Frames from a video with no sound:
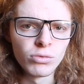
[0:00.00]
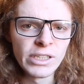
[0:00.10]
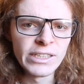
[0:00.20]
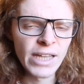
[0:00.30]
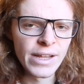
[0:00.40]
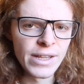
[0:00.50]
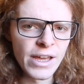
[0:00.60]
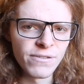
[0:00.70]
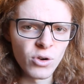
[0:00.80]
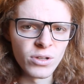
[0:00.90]
release and
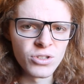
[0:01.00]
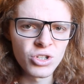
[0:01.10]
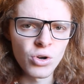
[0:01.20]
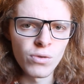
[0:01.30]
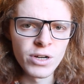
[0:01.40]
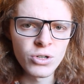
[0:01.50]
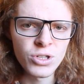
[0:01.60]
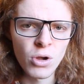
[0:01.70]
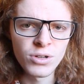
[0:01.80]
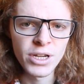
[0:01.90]
therefore this story does
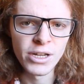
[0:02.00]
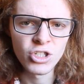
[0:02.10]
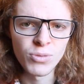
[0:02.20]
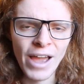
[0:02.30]
contain some